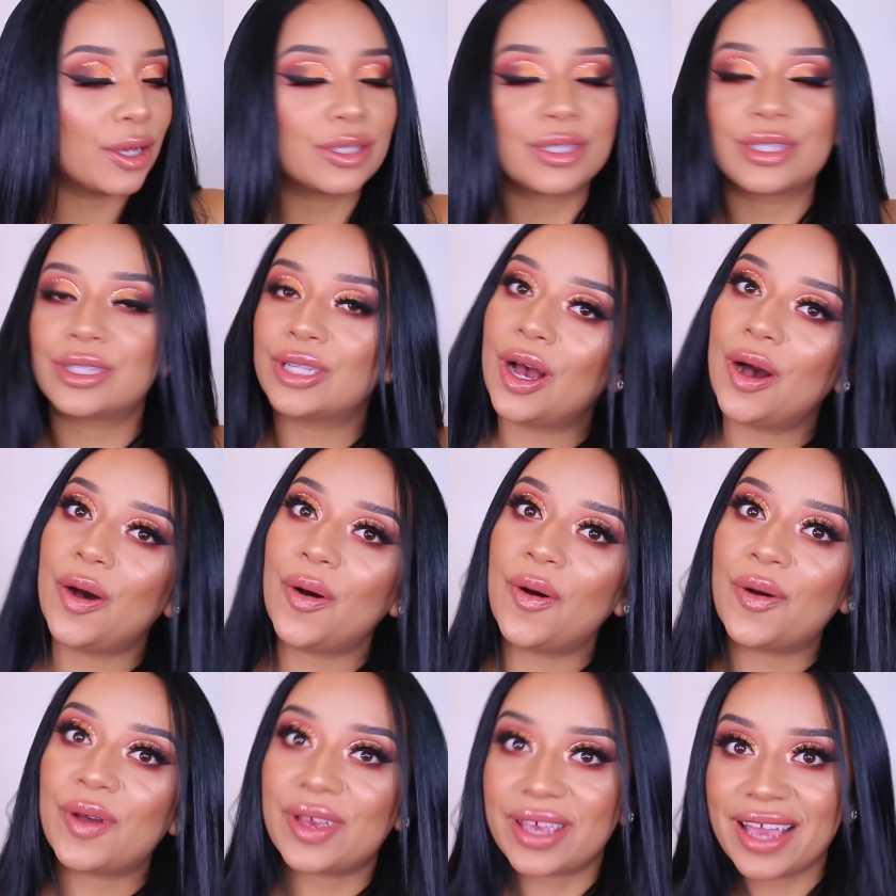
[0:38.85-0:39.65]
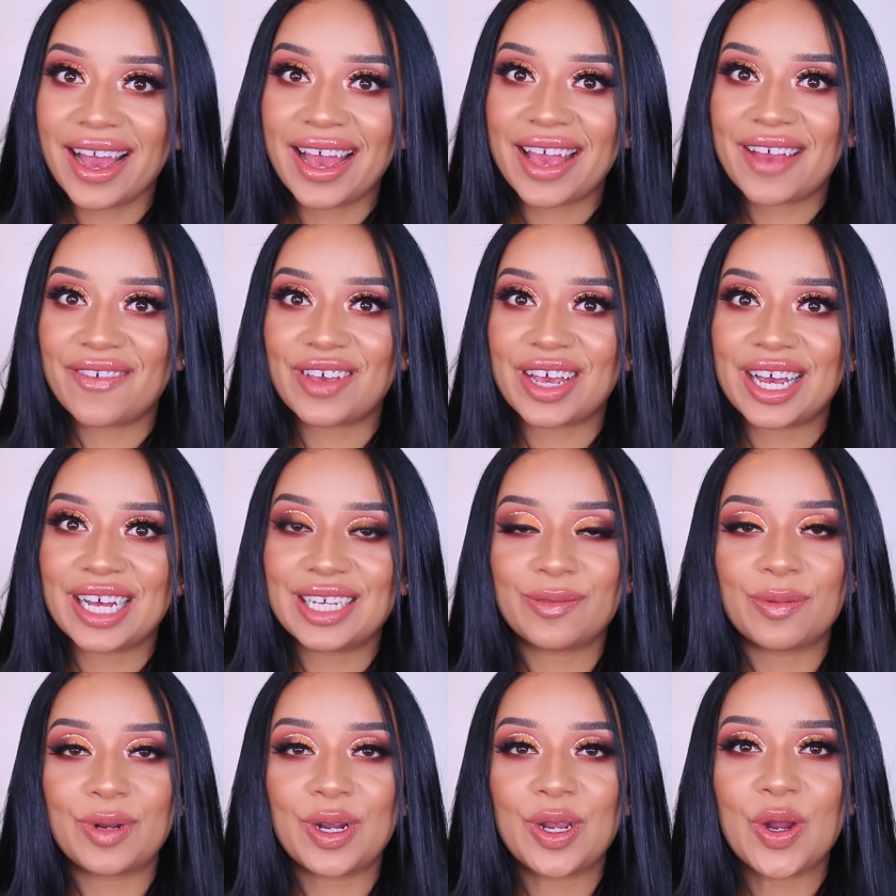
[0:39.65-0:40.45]
So yeah, if you
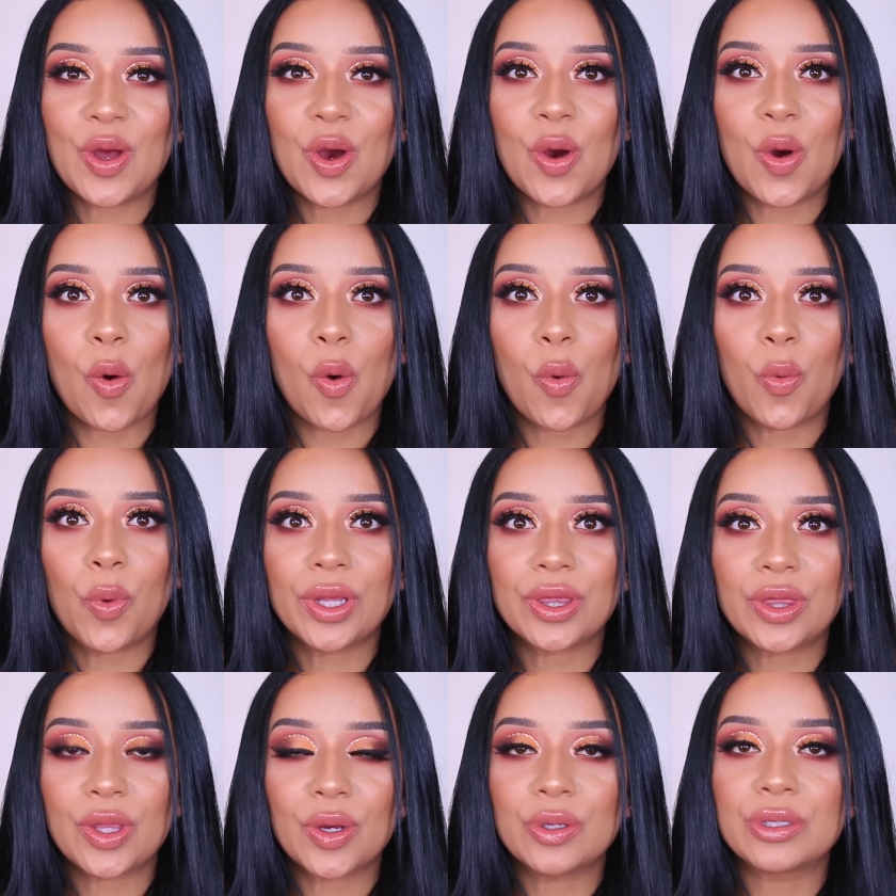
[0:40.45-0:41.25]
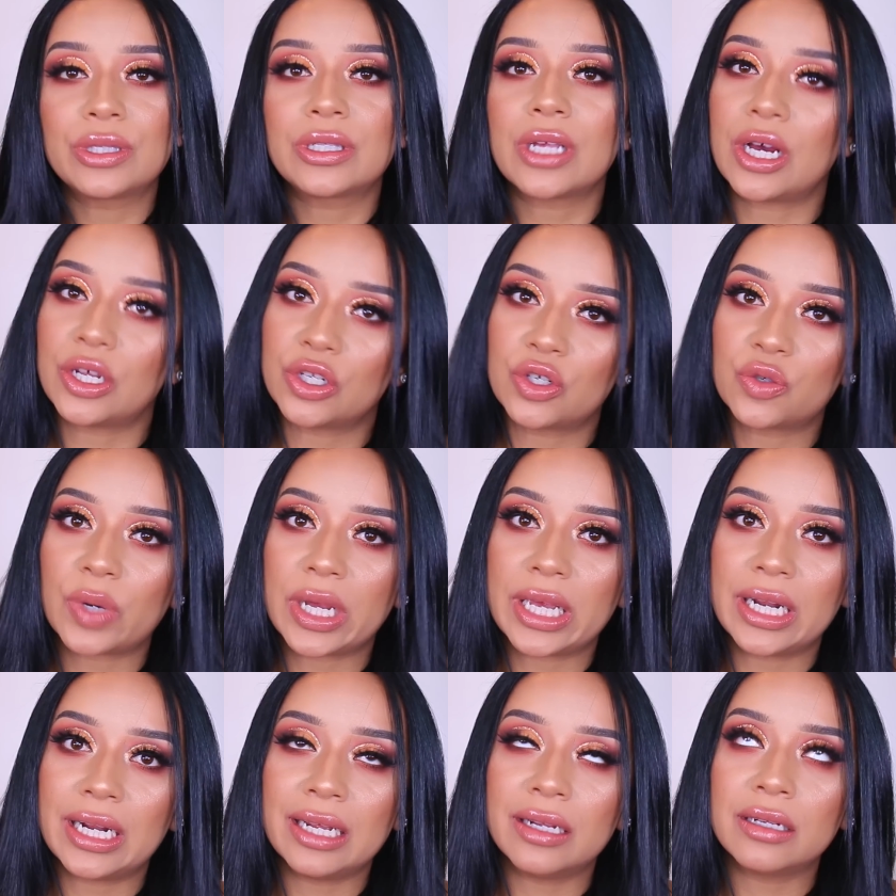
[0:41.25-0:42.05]
guys want to know what those
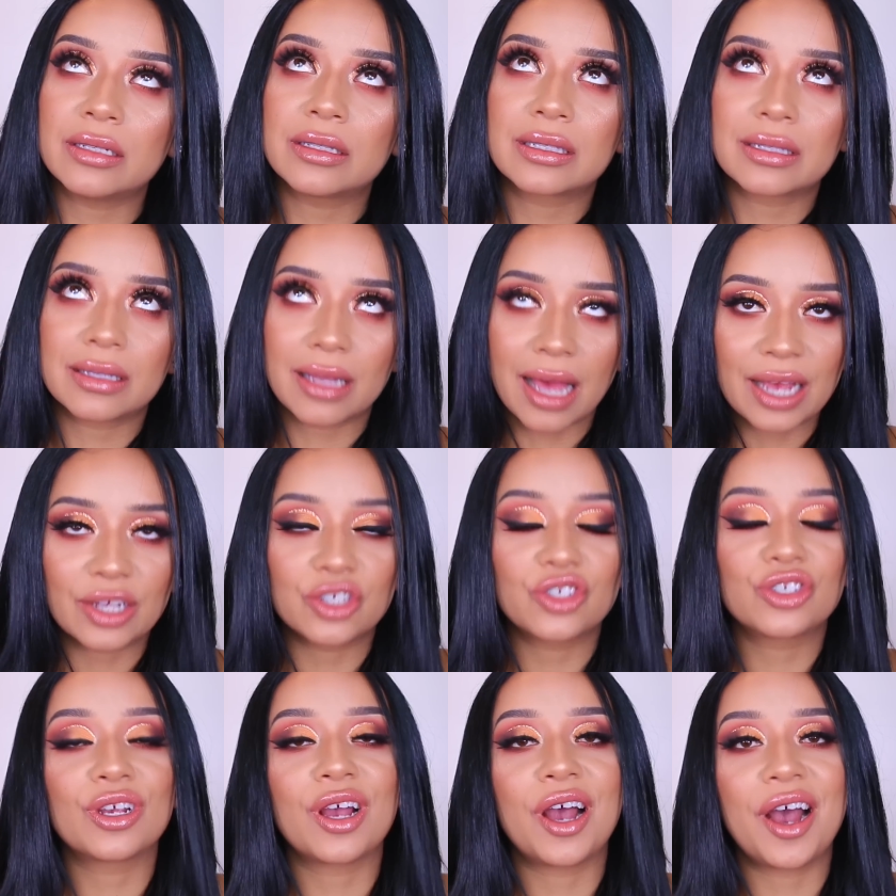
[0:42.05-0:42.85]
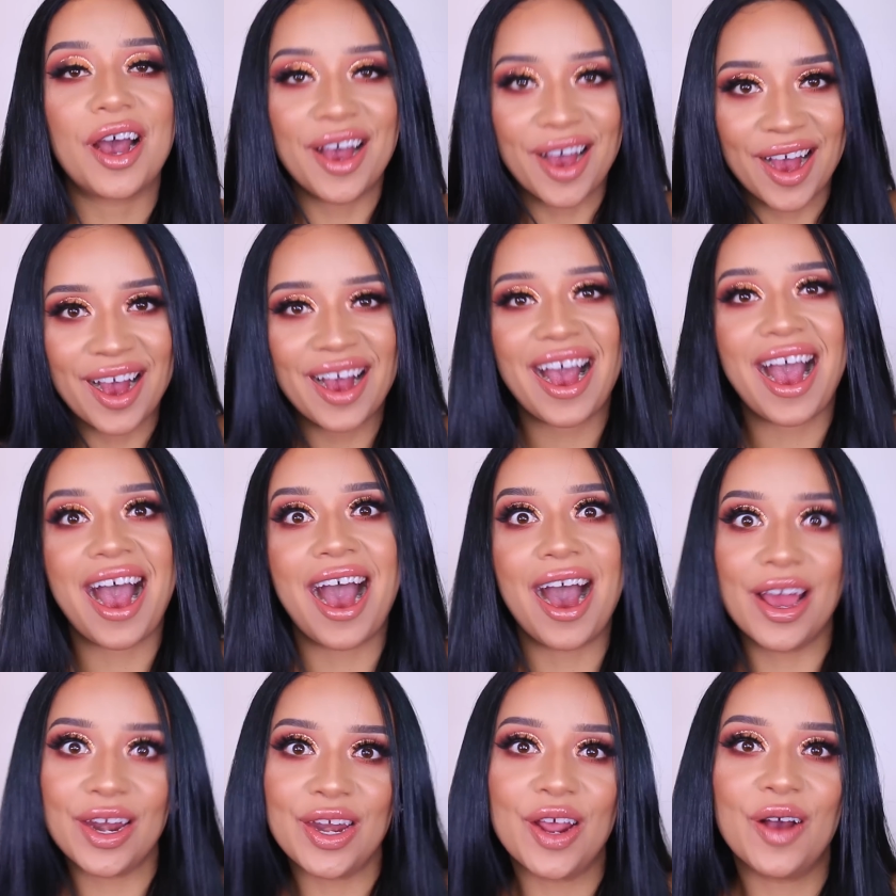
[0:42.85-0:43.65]
underrated slash
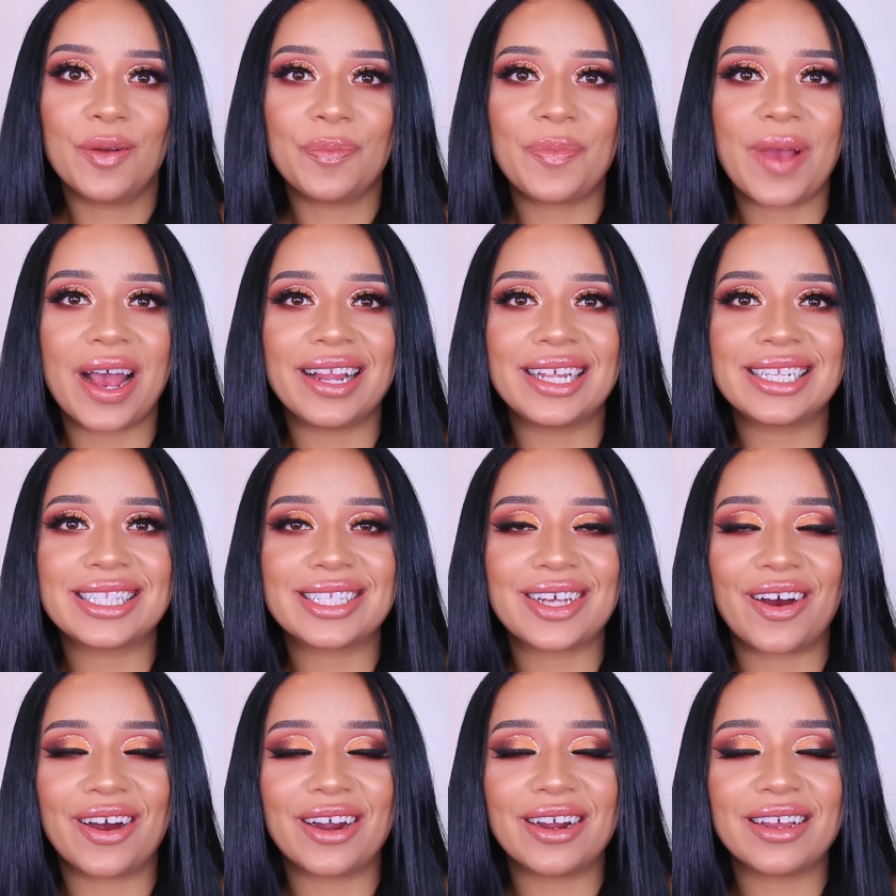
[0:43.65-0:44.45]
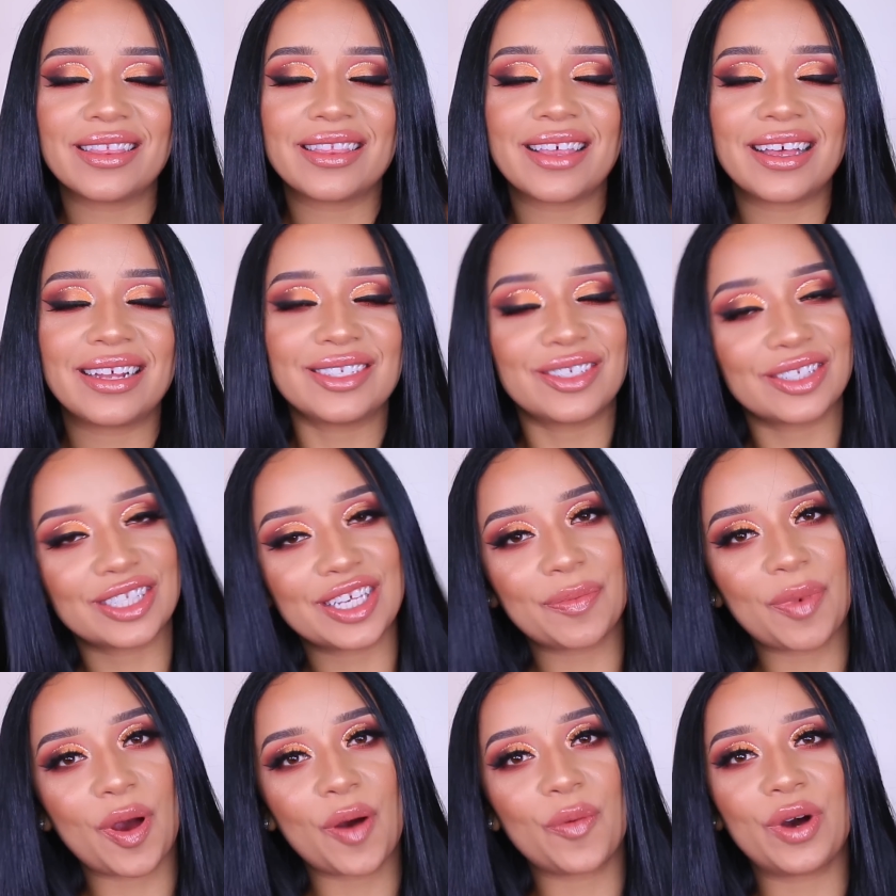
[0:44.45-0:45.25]
unknown palettes are, then
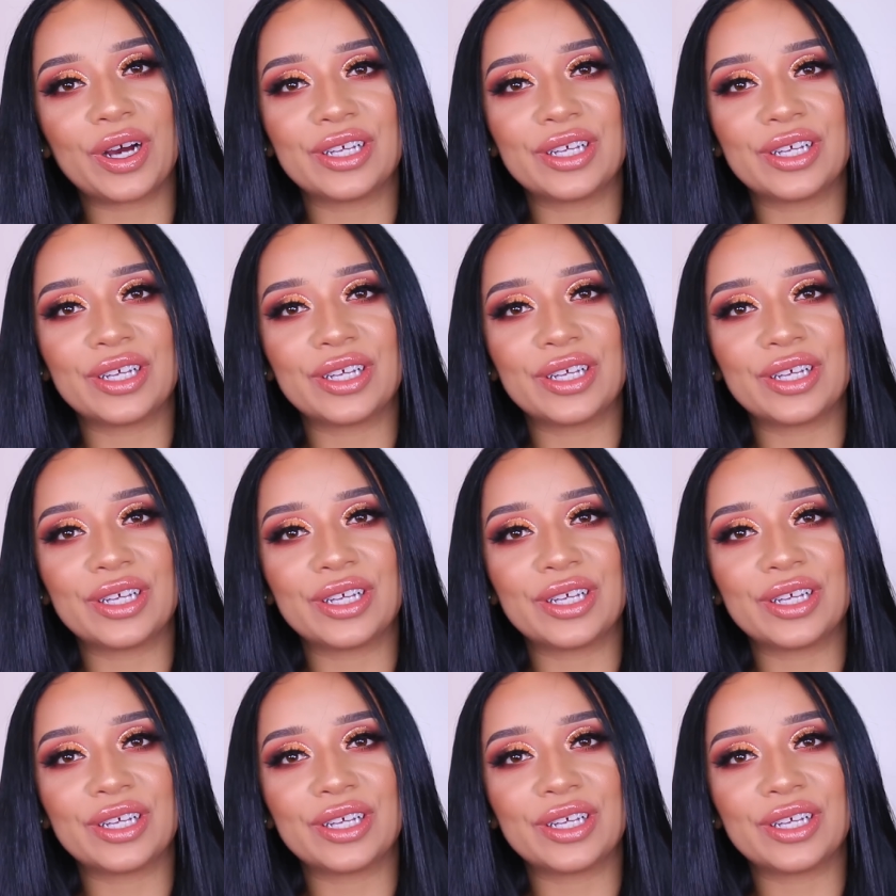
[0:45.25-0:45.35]
just keep on